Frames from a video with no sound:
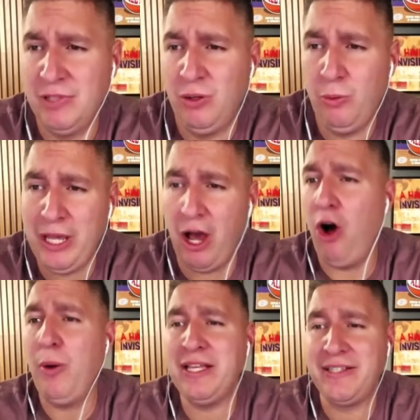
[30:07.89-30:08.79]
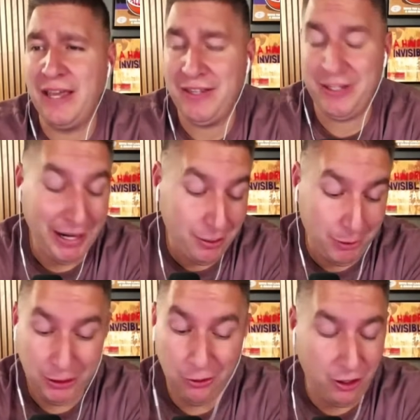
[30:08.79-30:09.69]
We always say this. Michael
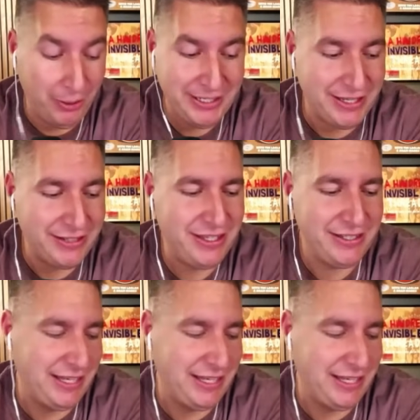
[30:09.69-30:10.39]
Malone always says this,